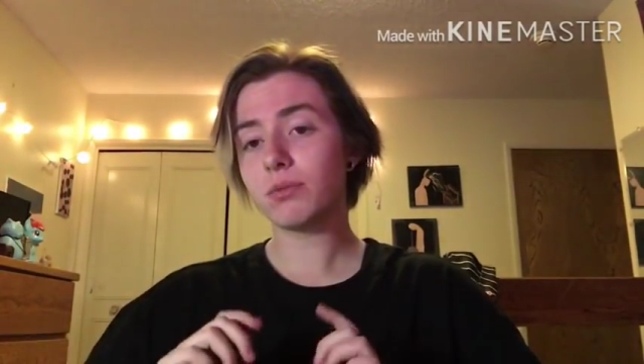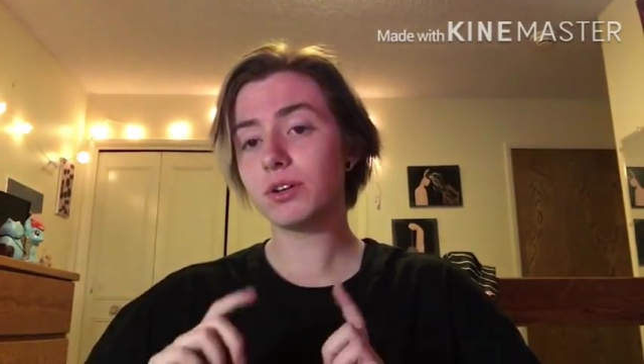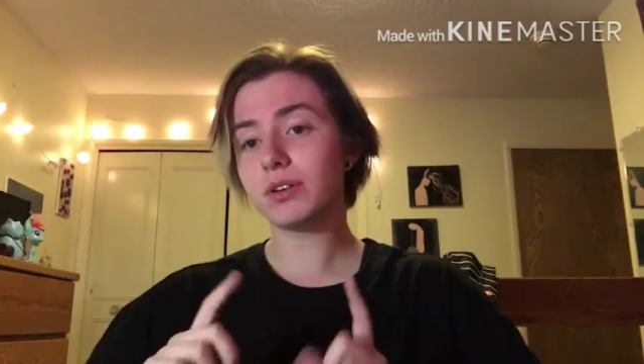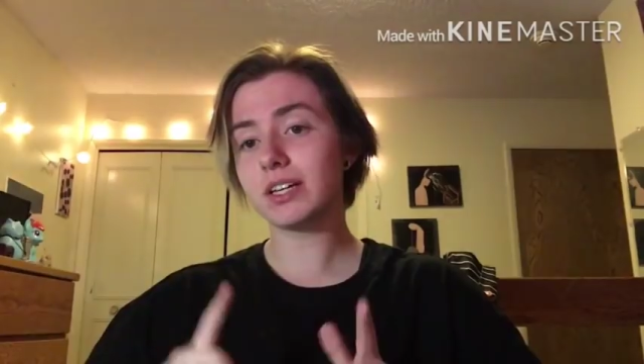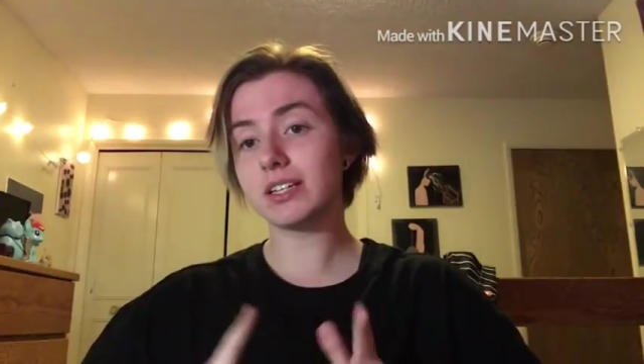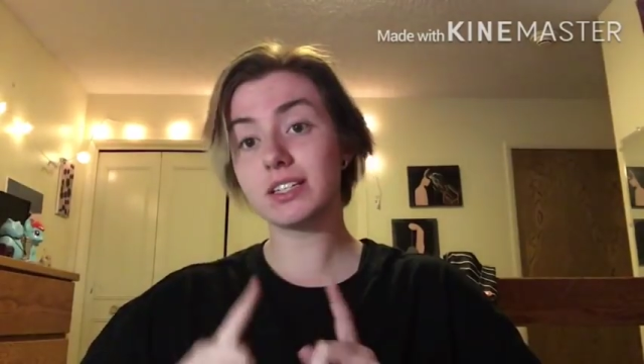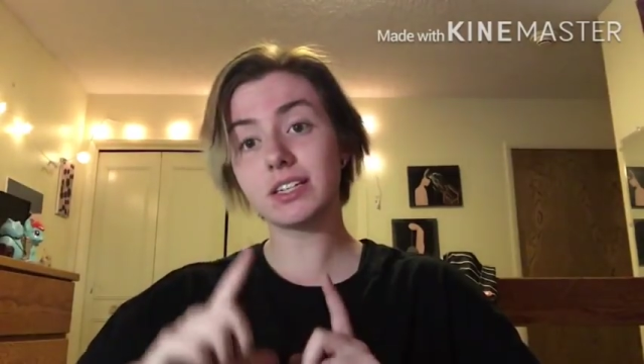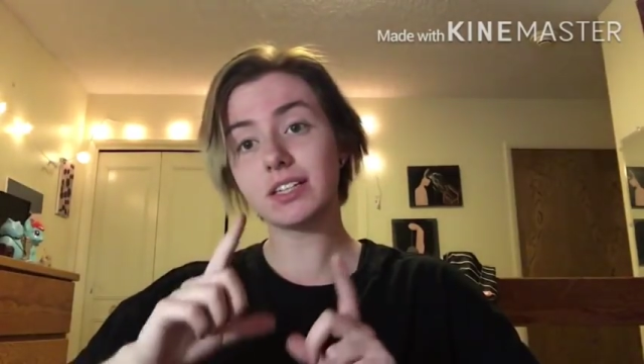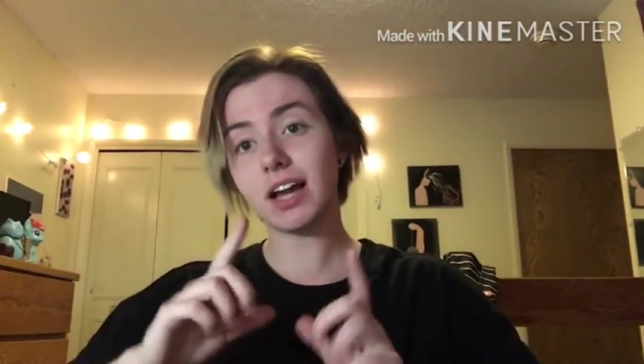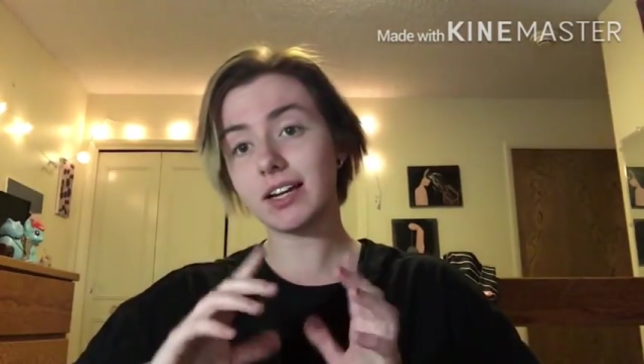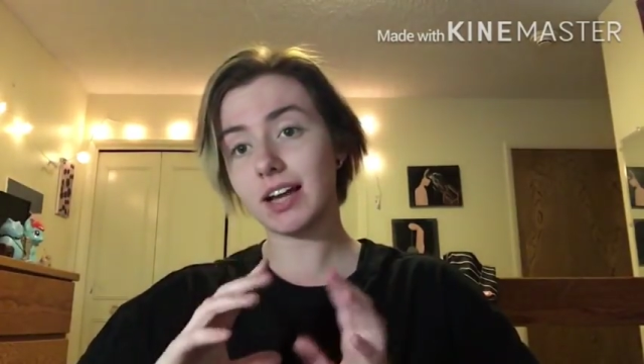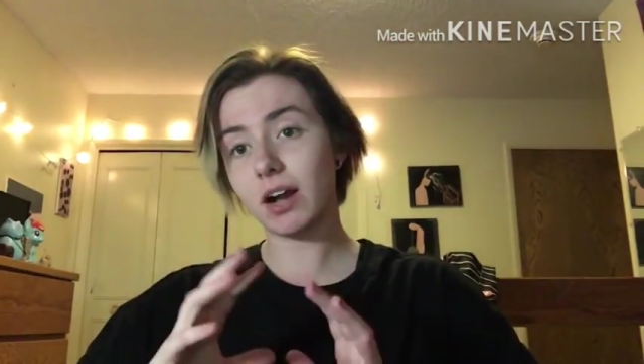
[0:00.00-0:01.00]
where you can
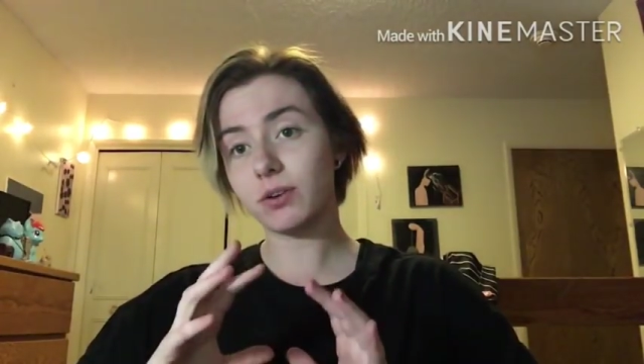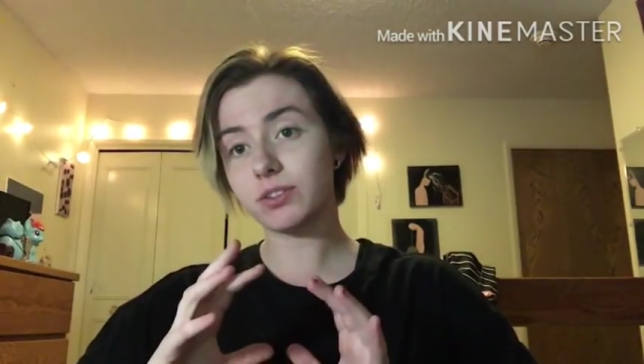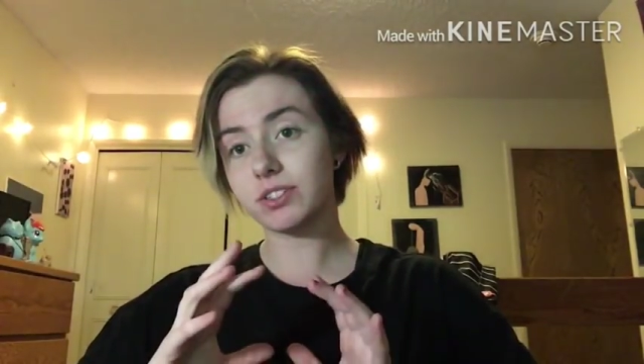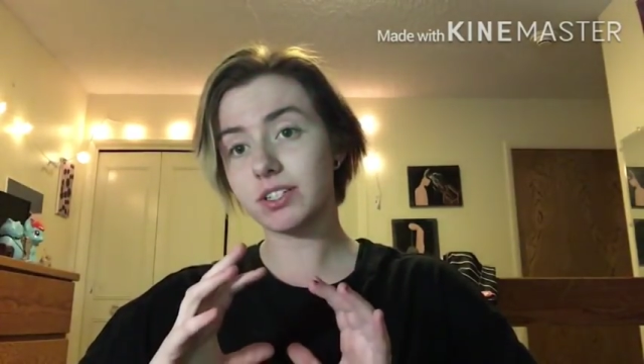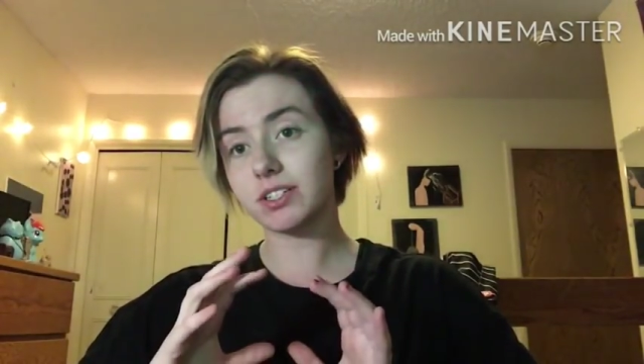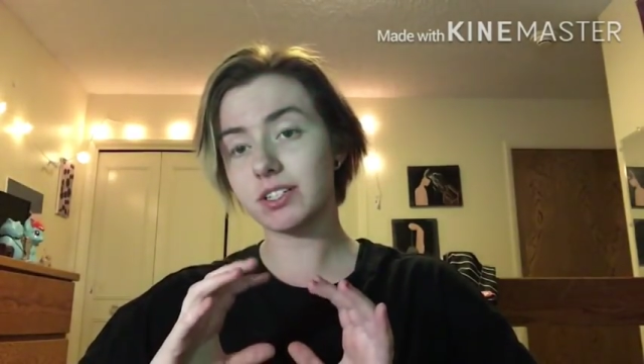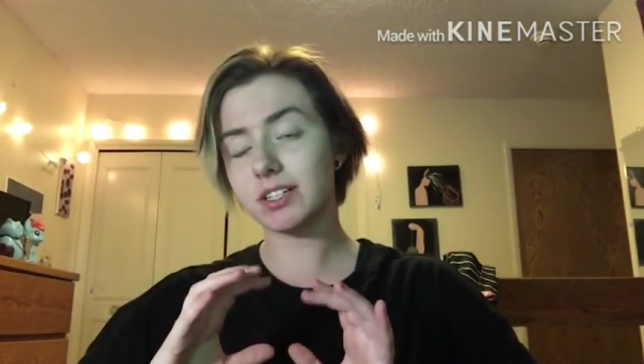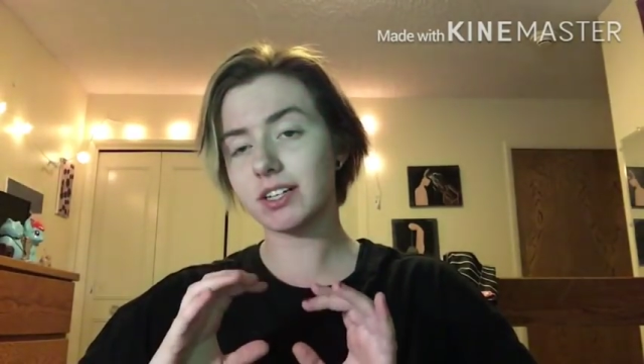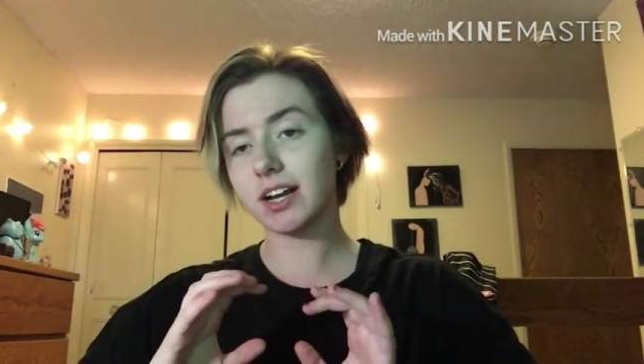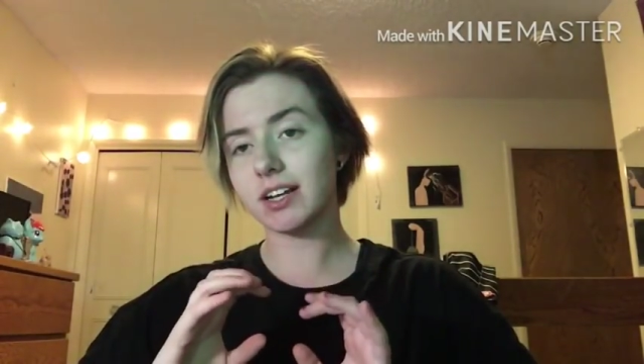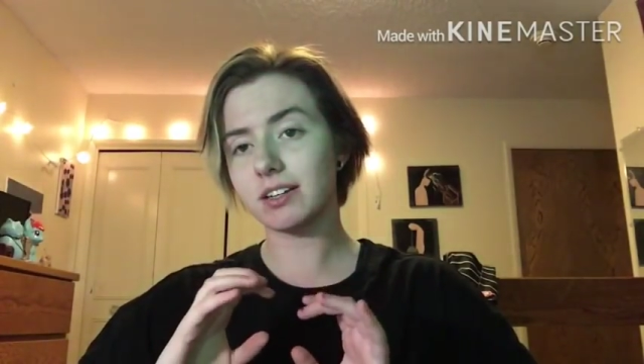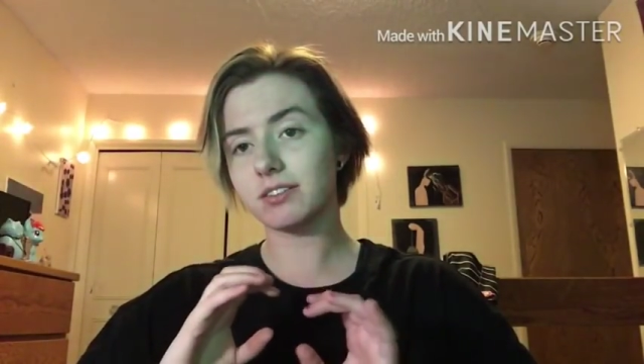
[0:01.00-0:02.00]
design houses and
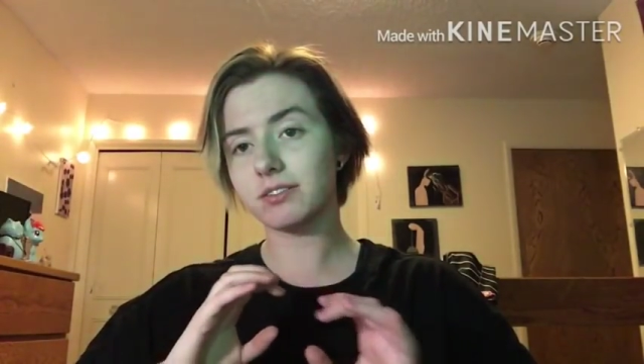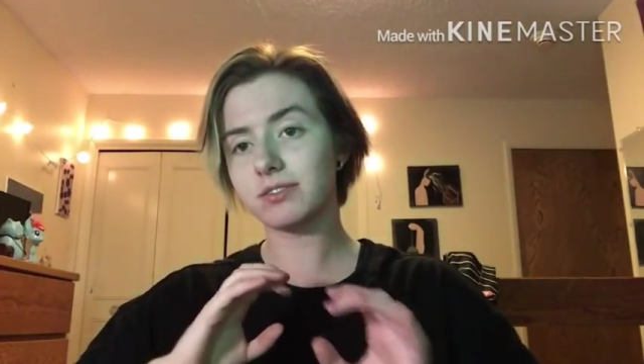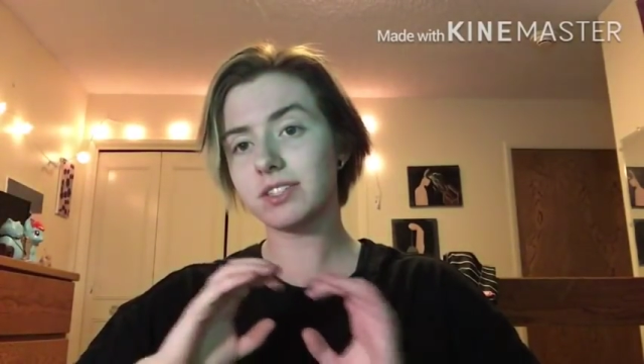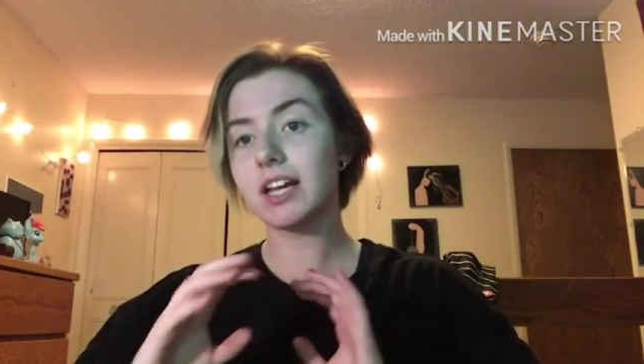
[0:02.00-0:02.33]
kind of